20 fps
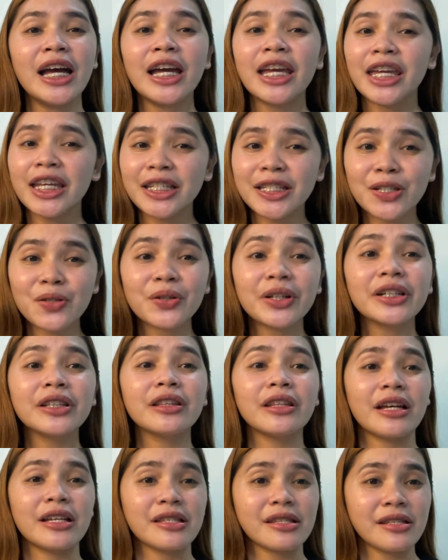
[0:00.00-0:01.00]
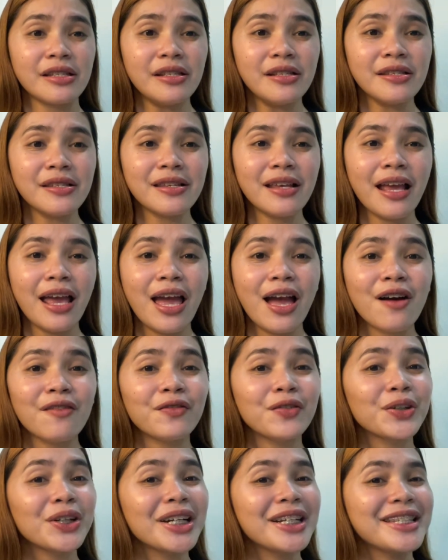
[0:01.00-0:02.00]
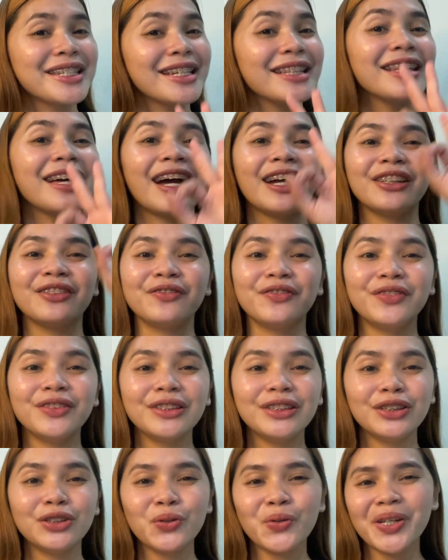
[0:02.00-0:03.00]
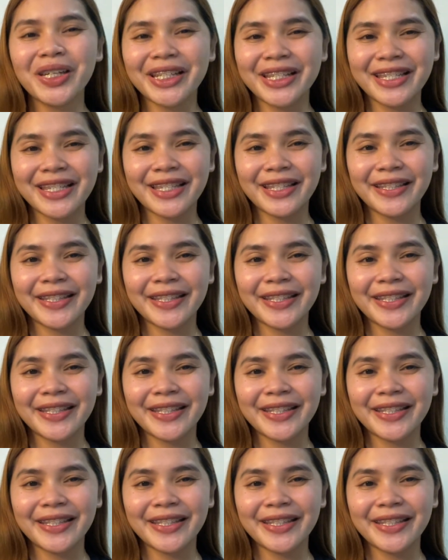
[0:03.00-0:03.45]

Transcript: into our lessons for a delightful twist.